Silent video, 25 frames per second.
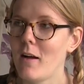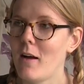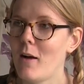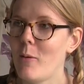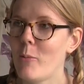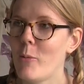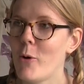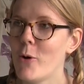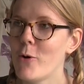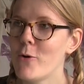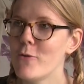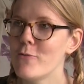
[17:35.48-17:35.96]

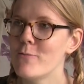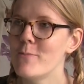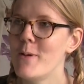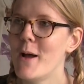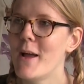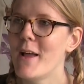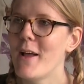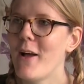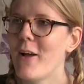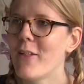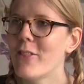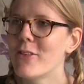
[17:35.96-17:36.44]
one of
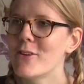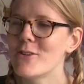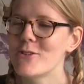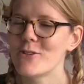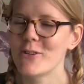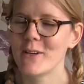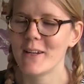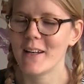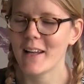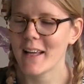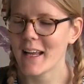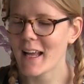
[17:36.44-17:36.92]
my other
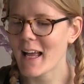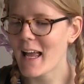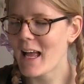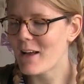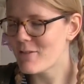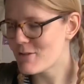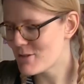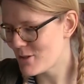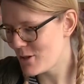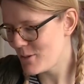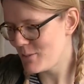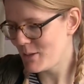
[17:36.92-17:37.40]
dreams, like I
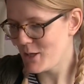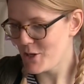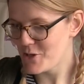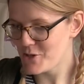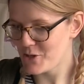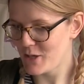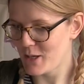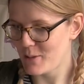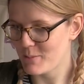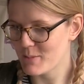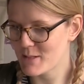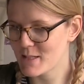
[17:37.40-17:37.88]
have so many
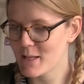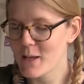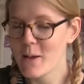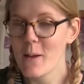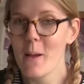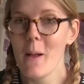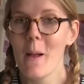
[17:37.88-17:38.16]
dreams,